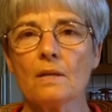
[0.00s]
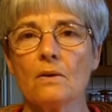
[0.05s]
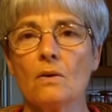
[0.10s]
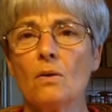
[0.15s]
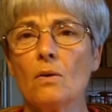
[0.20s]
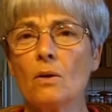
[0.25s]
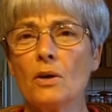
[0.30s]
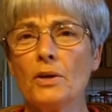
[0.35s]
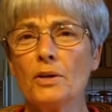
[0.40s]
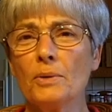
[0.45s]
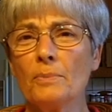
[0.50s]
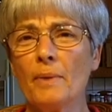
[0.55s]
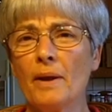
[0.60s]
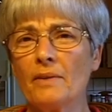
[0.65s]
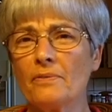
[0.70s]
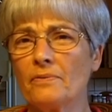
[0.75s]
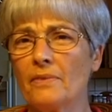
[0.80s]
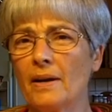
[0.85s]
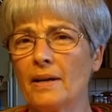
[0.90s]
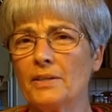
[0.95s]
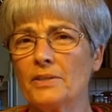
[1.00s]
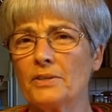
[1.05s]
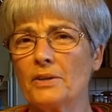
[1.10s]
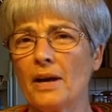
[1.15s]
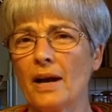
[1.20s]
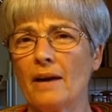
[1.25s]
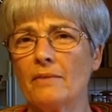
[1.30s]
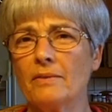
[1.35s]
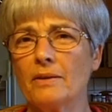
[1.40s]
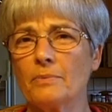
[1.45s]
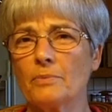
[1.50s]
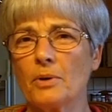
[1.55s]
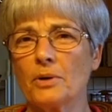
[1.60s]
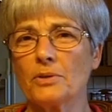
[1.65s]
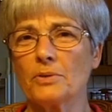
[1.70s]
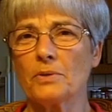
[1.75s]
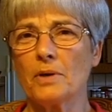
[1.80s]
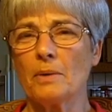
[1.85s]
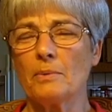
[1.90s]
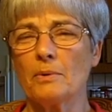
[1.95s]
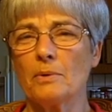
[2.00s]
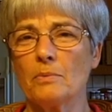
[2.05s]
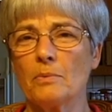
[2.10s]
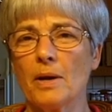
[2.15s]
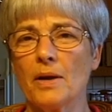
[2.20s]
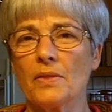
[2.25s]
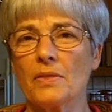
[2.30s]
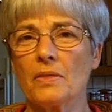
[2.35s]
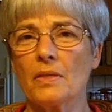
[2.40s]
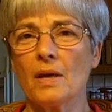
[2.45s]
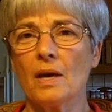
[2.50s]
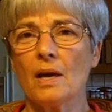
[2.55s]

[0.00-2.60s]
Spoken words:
Or you may find you're having more trouble with